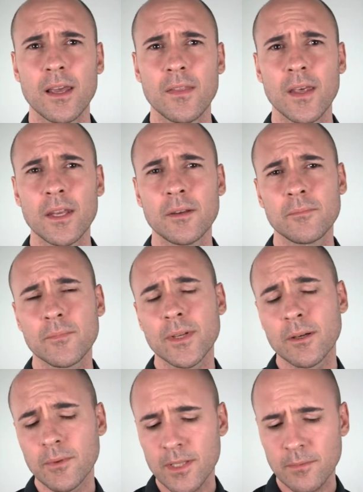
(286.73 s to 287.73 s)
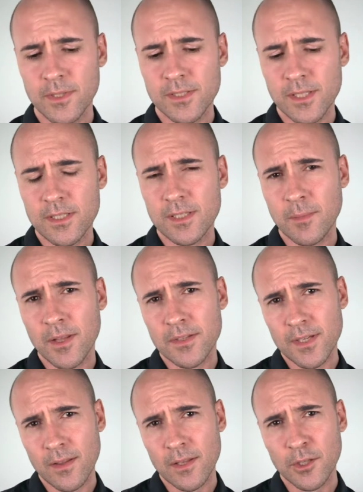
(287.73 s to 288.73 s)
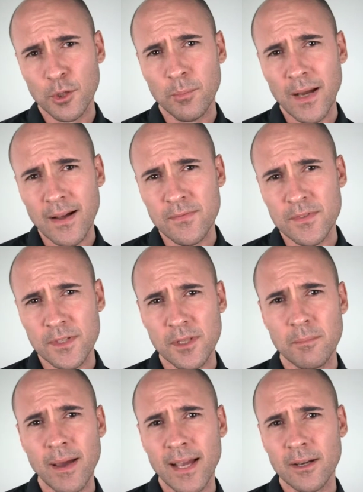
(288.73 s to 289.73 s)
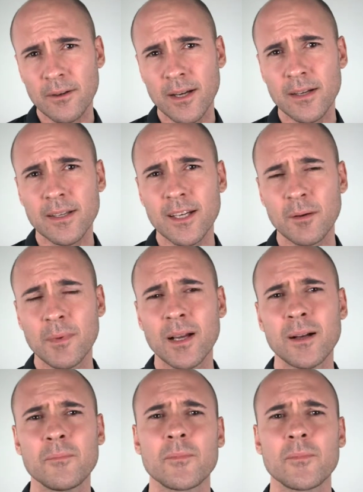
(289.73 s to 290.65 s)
And then, we see some of those other little patterns in the background come out,